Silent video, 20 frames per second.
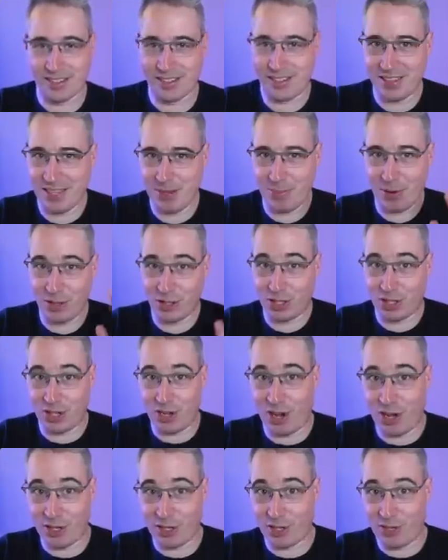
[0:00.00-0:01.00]
because the
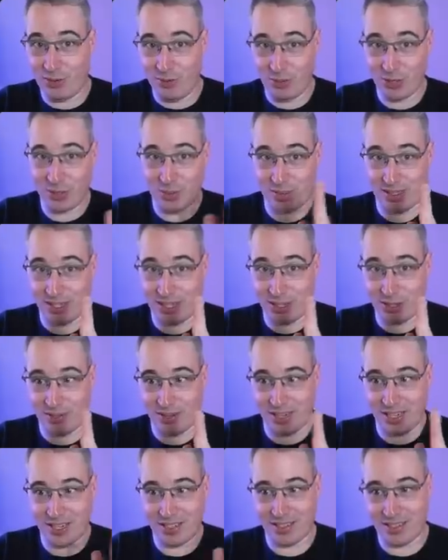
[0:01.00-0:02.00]
margin auto, which was
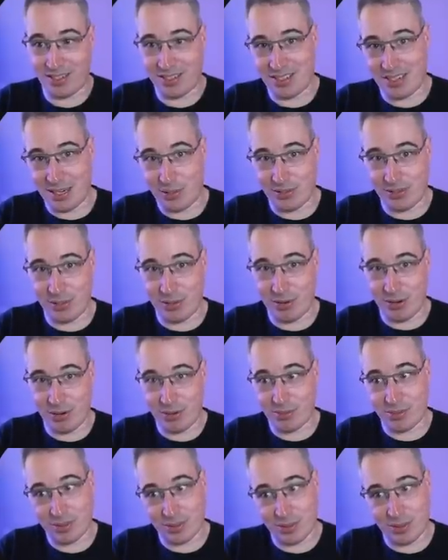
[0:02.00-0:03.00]
centering it, is now
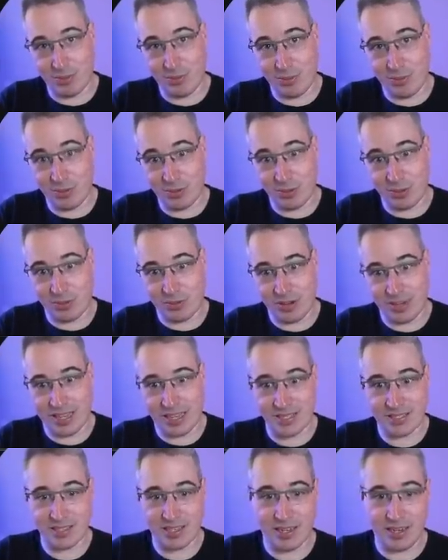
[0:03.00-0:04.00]
zero, so it moves over to
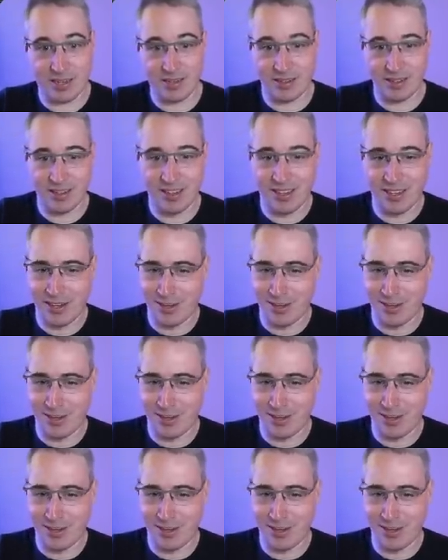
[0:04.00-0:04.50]
that side.